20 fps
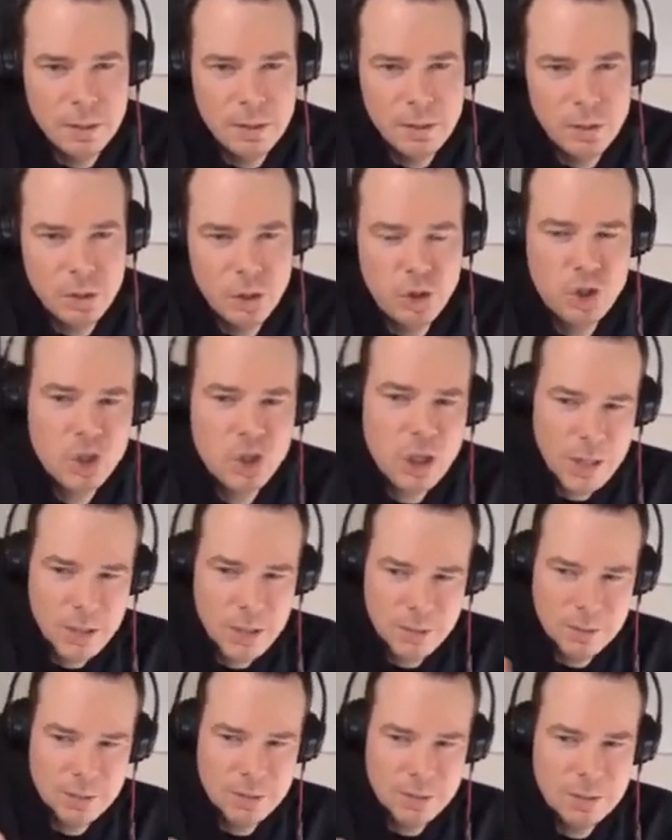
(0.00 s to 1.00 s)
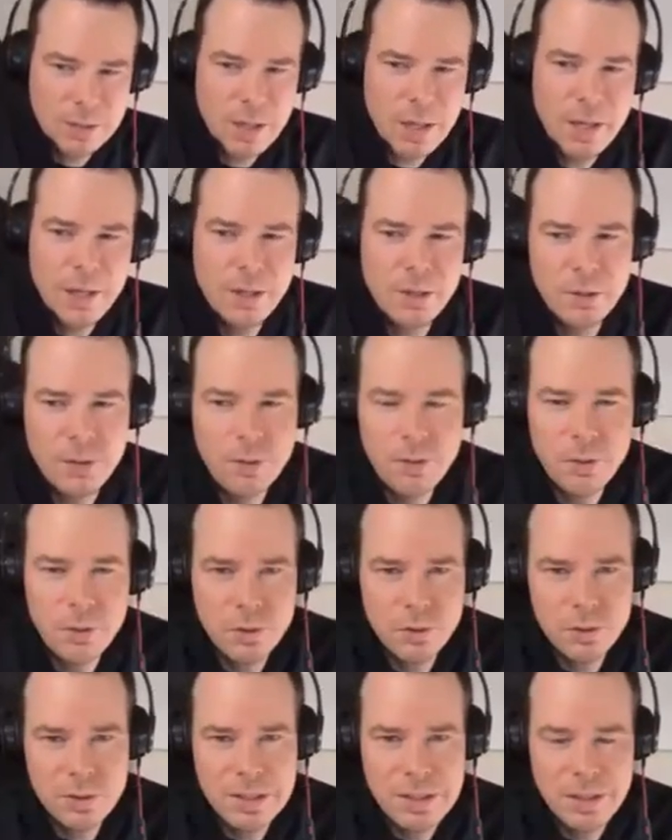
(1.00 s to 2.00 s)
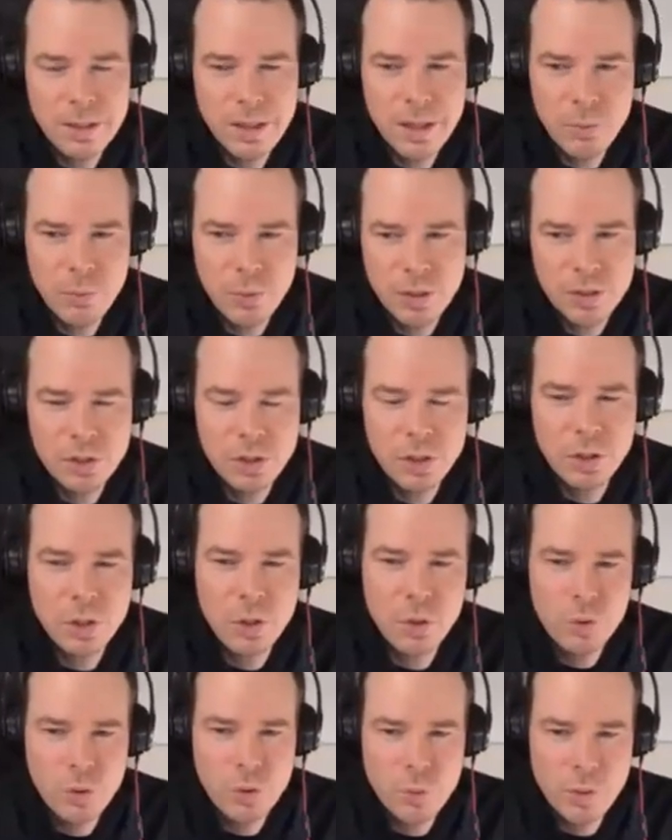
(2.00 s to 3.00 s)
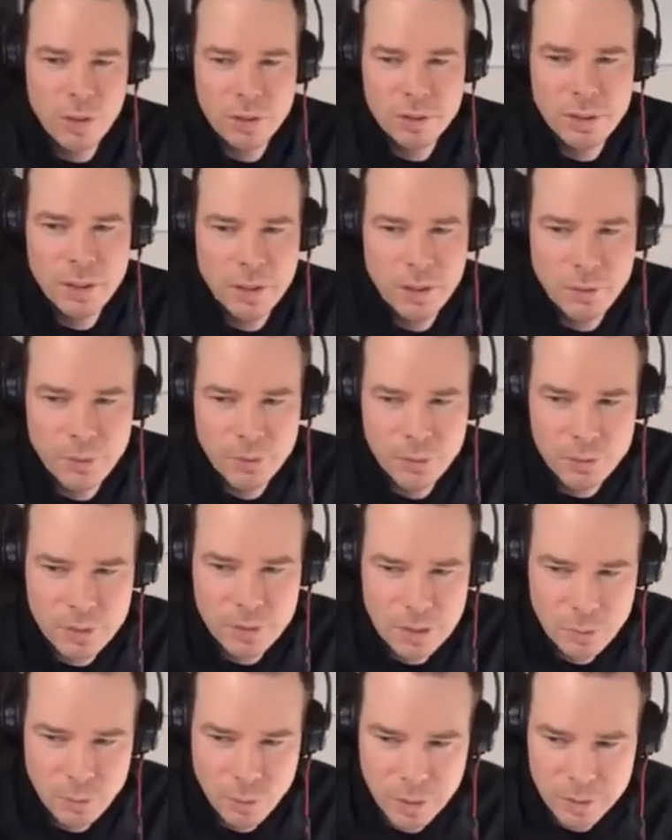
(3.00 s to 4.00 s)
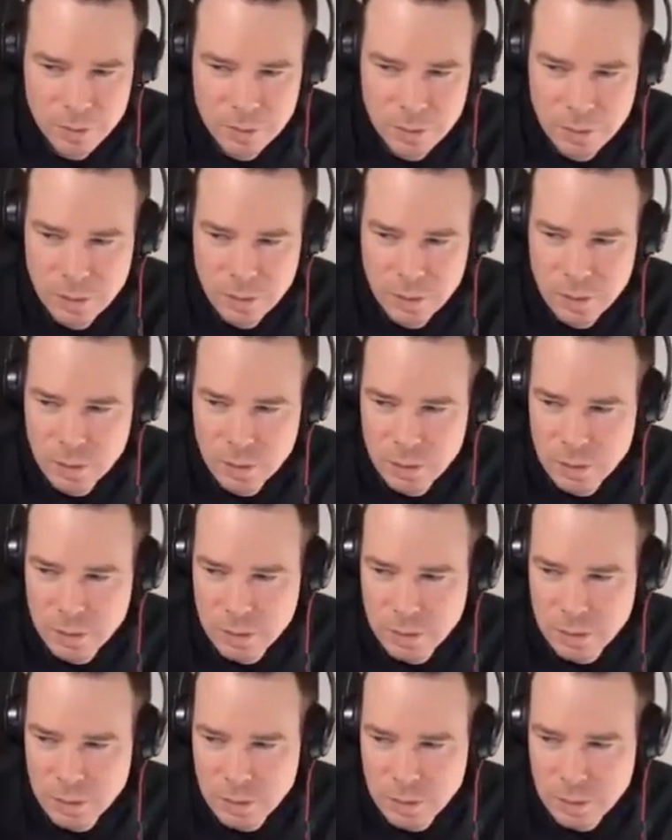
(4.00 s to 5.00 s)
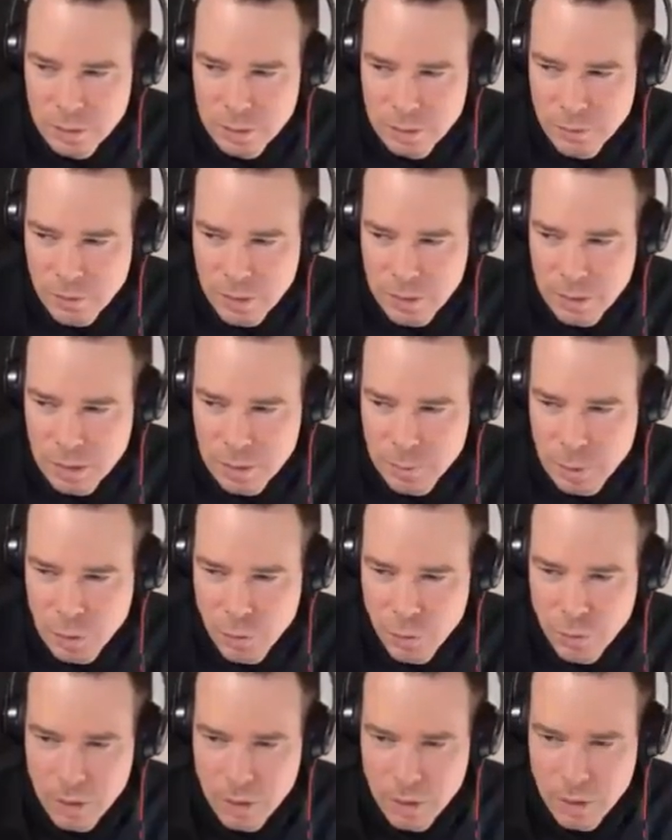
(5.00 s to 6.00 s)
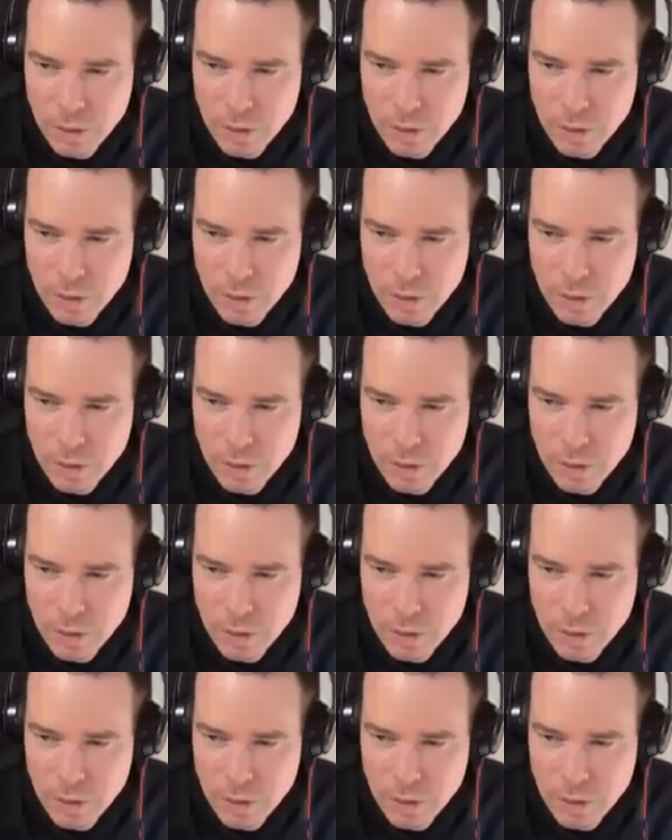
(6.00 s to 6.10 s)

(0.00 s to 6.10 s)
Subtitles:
to chase tile 13. I want it to go to where tile 13 was. So if I think about, if I'm